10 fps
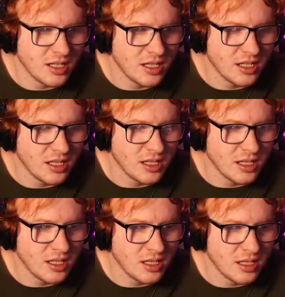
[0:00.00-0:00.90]

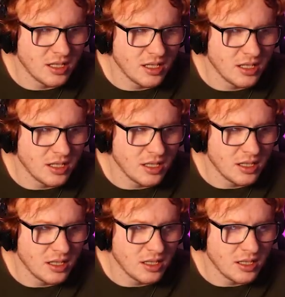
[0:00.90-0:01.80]

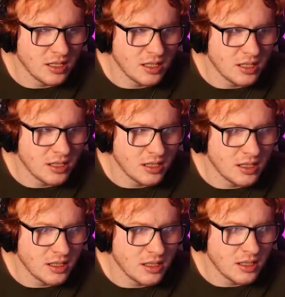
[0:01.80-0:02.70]

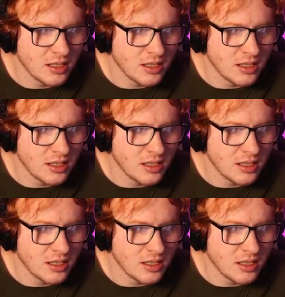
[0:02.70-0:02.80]
Nobody speaks.